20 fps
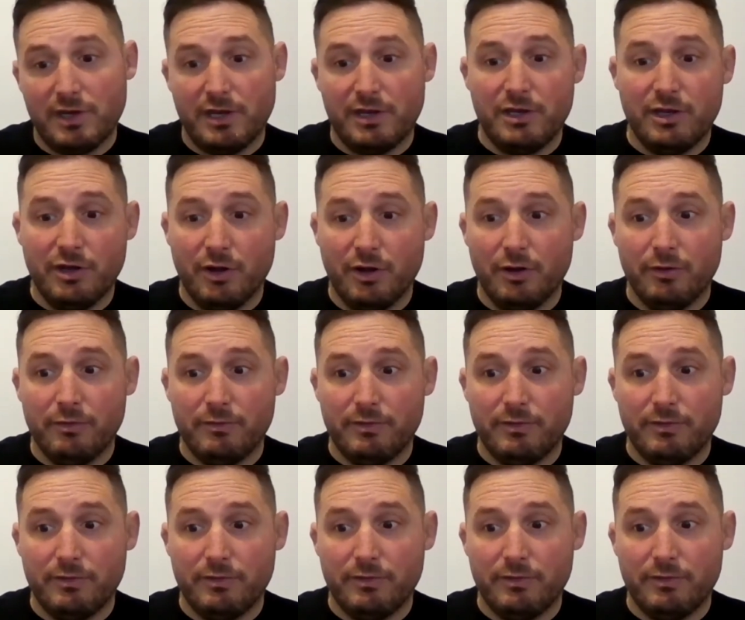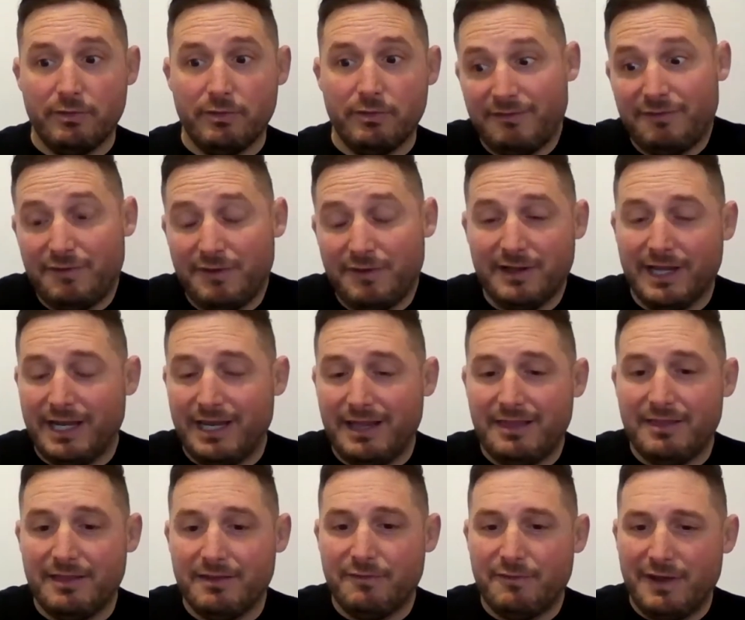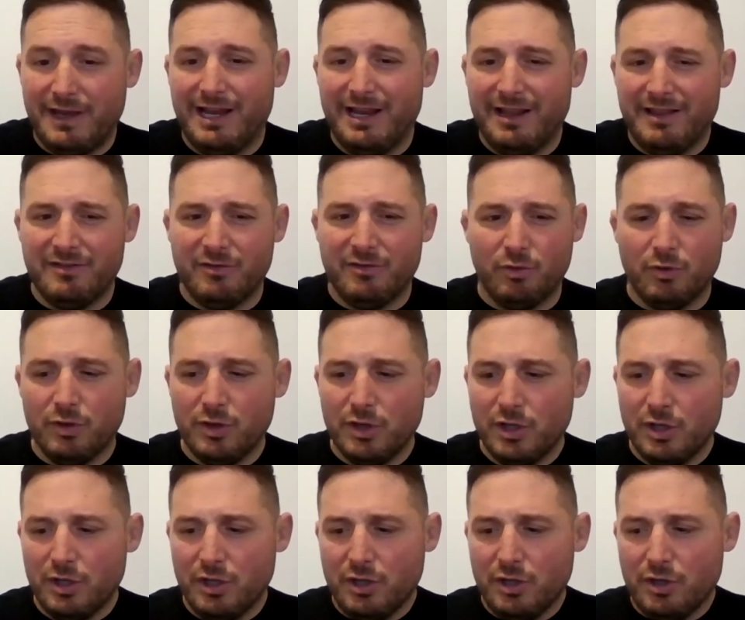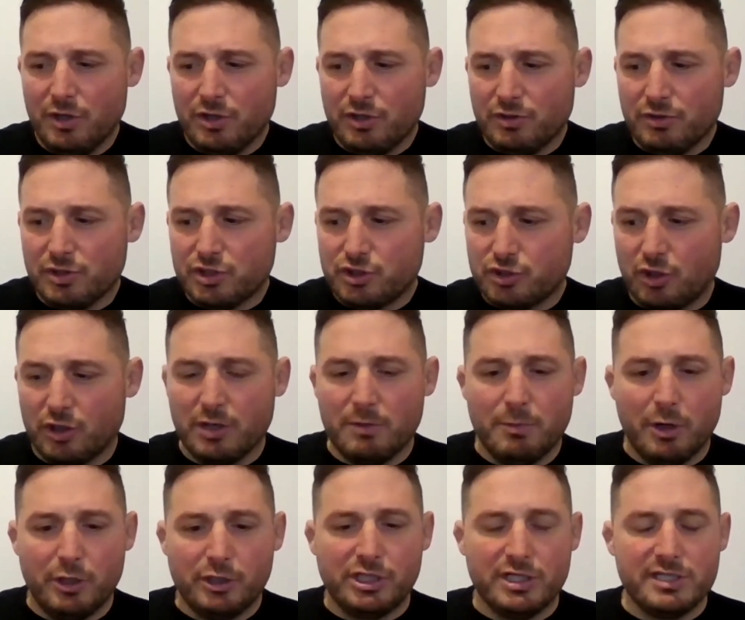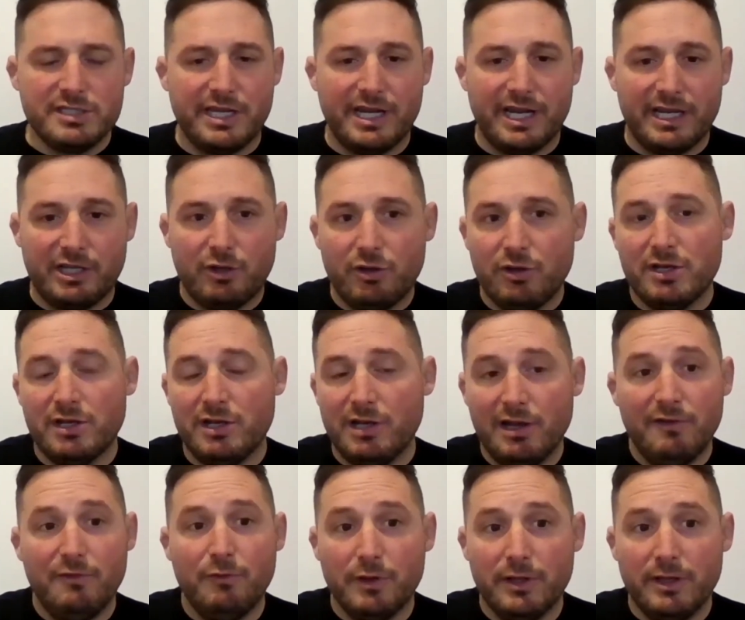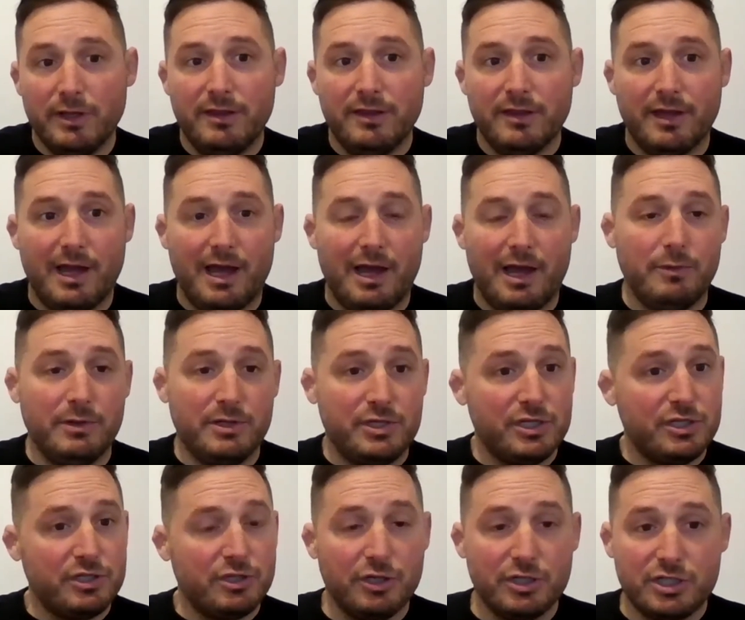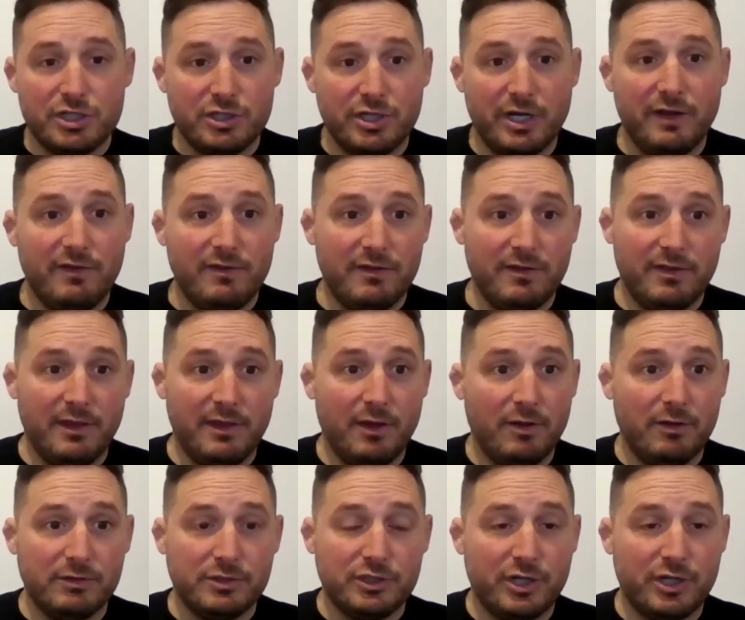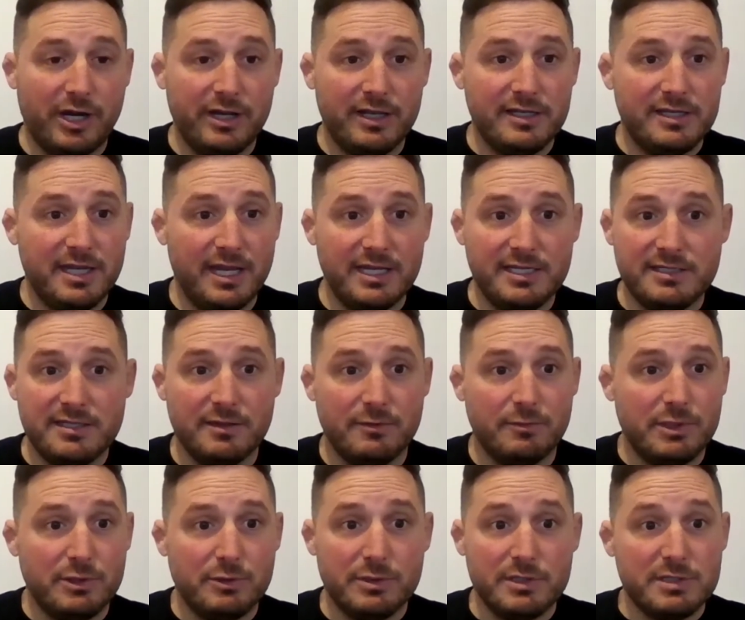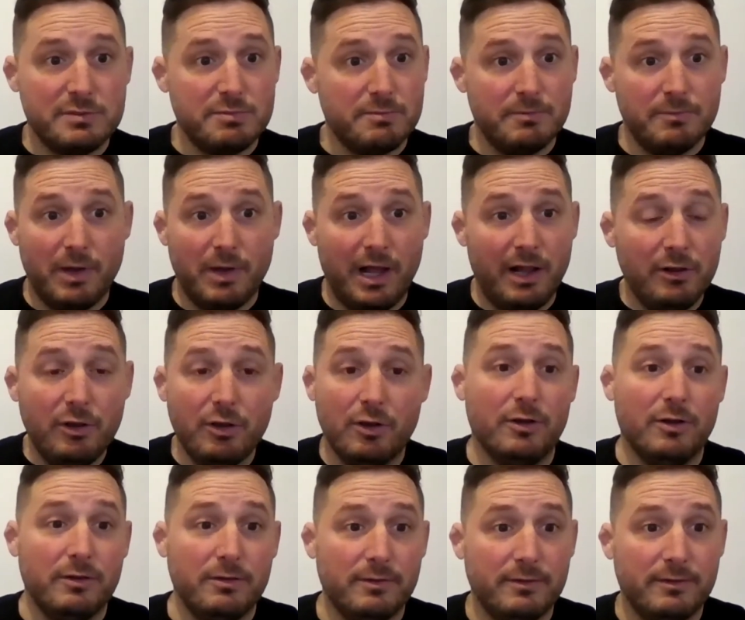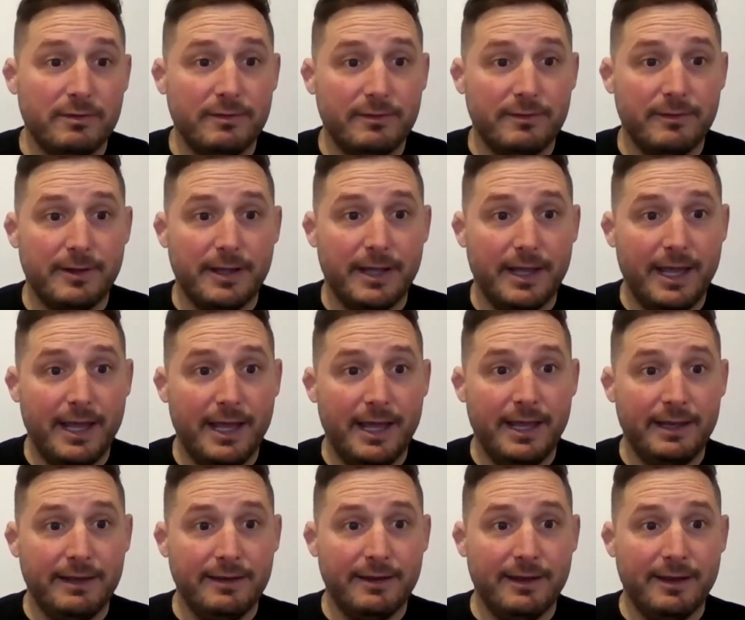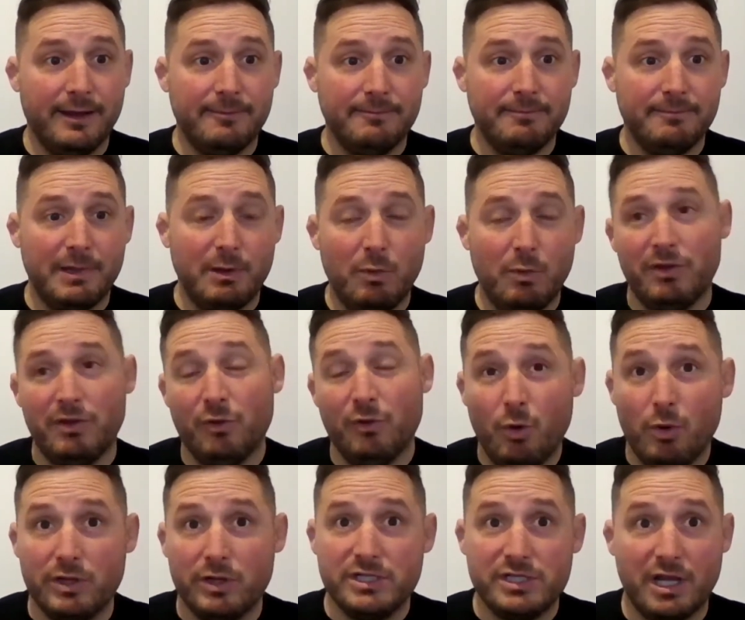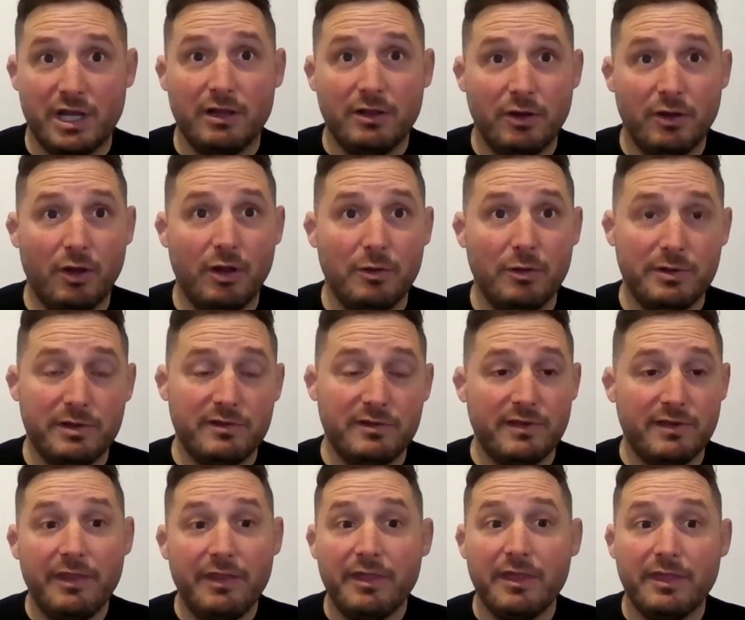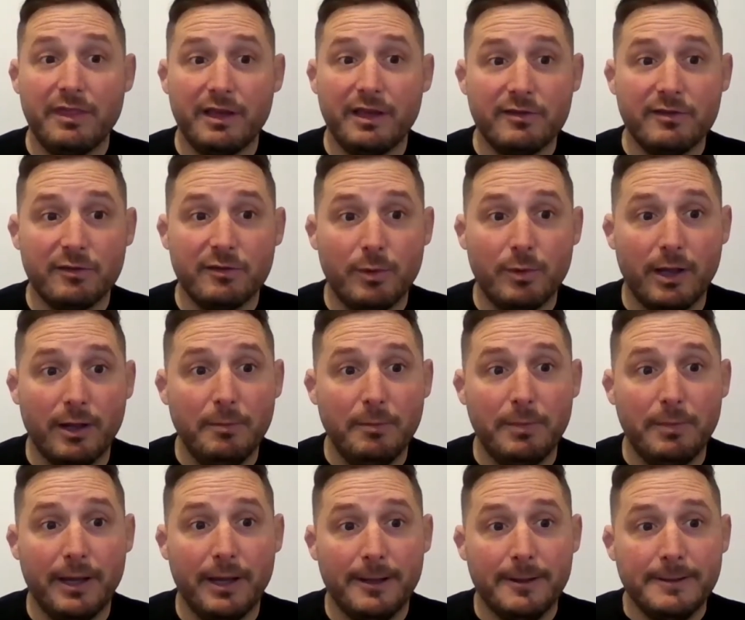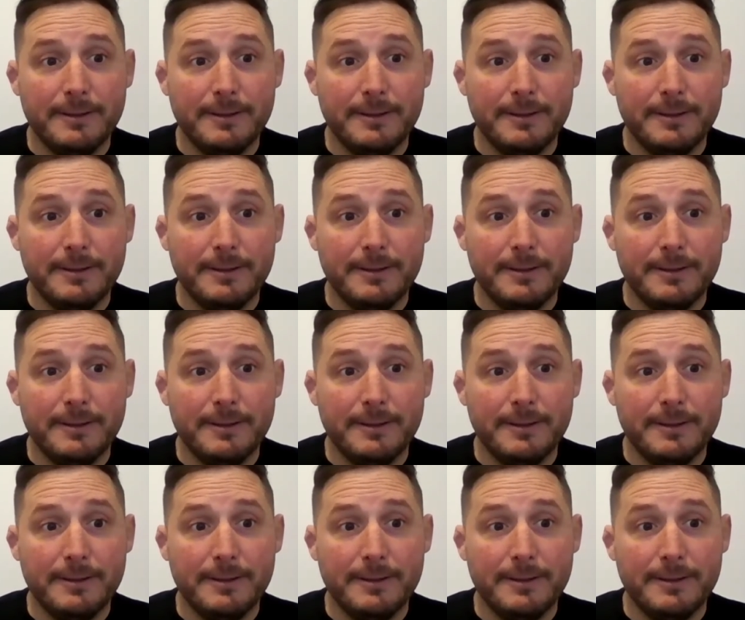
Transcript: you know if I did feel any feelings or strong emotions that I couldn't live with, I would just go straight to the old tried and tested, which was alcohol. And um, it wasn't always alcohol, it was other things as well, but